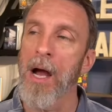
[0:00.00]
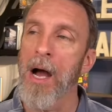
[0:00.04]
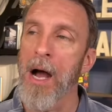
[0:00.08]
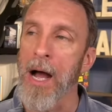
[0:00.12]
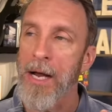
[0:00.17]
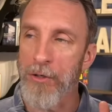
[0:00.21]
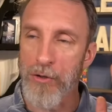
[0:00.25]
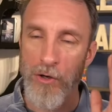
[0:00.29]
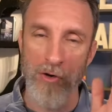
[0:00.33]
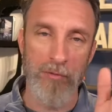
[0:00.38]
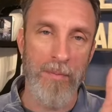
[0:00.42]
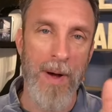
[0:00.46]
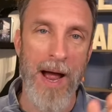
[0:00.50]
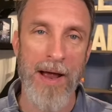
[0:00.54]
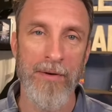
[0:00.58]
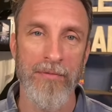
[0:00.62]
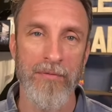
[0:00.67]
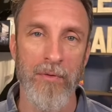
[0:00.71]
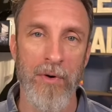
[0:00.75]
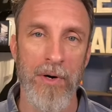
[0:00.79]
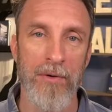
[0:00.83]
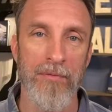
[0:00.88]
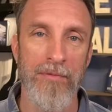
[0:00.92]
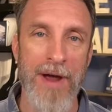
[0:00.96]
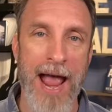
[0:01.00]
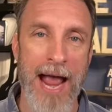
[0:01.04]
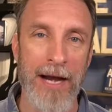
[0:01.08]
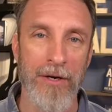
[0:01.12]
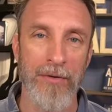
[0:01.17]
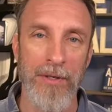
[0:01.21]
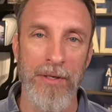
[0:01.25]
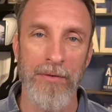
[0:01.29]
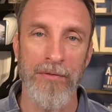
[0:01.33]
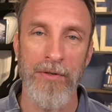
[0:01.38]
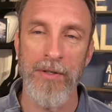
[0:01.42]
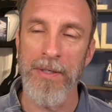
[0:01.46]
I drove by a Ford
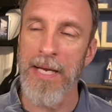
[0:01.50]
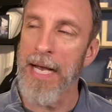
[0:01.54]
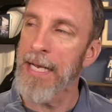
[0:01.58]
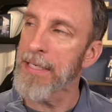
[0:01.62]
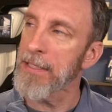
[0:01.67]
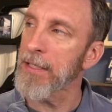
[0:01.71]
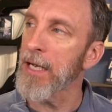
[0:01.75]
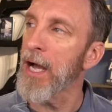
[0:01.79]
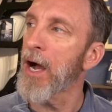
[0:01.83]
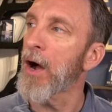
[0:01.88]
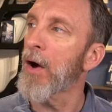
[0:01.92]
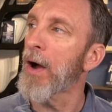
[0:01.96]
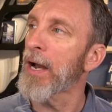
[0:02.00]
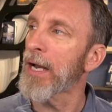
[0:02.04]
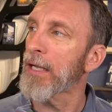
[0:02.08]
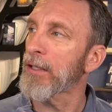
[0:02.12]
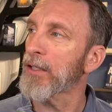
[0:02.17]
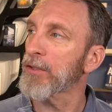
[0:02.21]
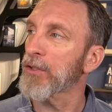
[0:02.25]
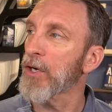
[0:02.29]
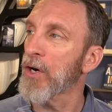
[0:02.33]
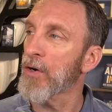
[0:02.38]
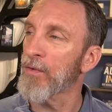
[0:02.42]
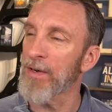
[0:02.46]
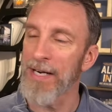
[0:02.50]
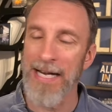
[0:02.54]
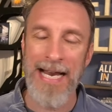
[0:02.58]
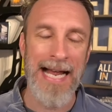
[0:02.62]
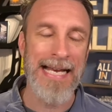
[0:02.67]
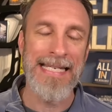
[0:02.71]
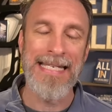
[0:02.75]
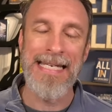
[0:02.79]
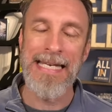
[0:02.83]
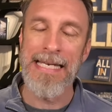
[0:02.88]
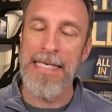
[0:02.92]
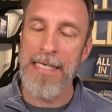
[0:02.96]
factory a few days ago and I looked over it and I
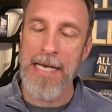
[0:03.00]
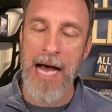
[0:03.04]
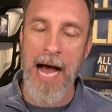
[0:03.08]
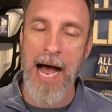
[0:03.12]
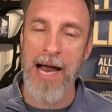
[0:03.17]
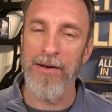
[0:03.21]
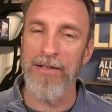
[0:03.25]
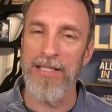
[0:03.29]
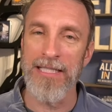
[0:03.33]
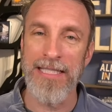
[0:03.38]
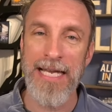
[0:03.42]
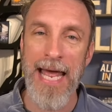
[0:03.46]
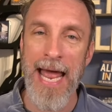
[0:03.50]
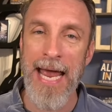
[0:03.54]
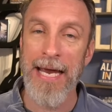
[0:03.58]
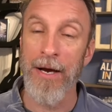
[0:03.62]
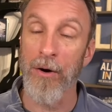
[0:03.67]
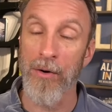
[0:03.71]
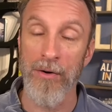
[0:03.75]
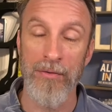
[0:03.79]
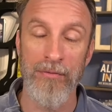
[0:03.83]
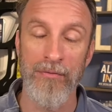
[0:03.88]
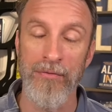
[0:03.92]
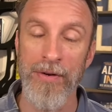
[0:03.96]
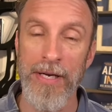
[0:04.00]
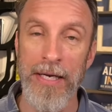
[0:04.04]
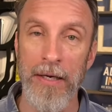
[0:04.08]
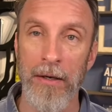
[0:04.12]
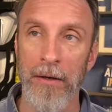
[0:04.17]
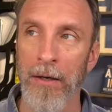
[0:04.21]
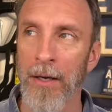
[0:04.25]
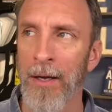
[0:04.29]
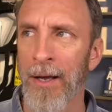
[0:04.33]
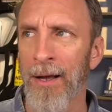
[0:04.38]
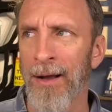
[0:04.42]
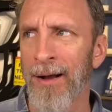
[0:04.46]
did not say or
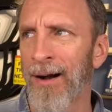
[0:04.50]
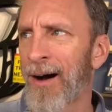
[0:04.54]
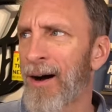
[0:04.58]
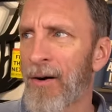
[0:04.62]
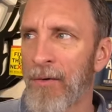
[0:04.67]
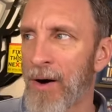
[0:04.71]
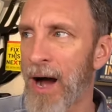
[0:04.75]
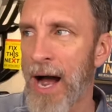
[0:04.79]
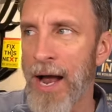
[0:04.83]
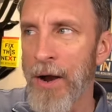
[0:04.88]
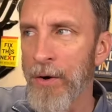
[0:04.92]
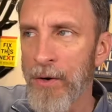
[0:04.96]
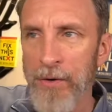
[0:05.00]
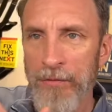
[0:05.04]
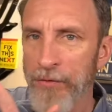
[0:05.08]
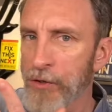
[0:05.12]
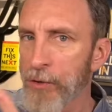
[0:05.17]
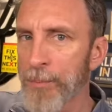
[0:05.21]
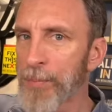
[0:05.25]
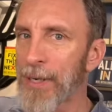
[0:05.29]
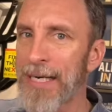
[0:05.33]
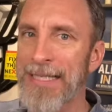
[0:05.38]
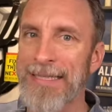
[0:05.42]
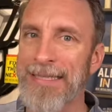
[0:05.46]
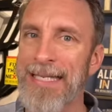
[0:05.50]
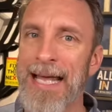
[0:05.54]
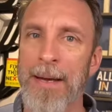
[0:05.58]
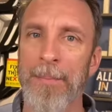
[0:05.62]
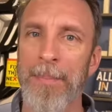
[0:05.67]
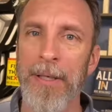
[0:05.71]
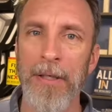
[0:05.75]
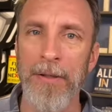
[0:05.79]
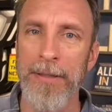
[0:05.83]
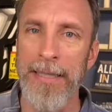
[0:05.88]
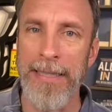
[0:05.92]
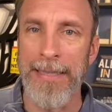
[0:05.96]
feel, oh, I own a few bricks in that
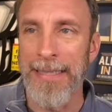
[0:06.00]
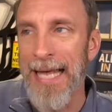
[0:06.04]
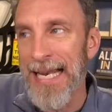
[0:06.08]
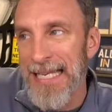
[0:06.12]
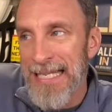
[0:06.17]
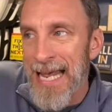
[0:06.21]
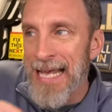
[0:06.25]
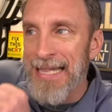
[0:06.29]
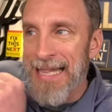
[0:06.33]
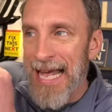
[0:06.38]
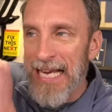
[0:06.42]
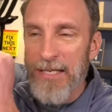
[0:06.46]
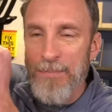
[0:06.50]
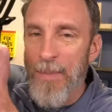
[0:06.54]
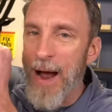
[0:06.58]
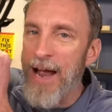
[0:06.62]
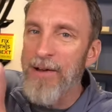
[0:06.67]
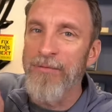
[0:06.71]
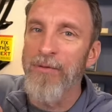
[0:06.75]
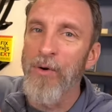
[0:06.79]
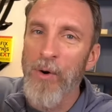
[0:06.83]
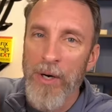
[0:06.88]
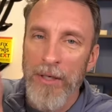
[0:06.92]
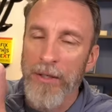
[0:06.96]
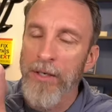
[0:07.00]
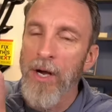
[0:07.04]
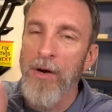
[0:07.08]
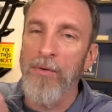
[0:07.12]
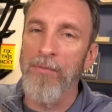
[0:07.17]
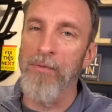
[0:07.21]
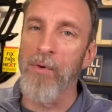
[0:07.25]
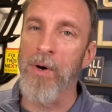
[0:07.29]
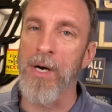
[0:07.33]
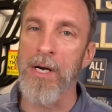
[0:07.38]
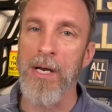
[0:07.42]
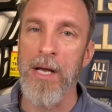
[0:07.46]
building. That's, that's my Ford. Go
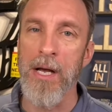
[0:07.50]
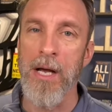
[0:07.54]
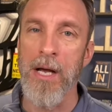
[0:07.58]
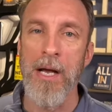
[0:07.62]
for it.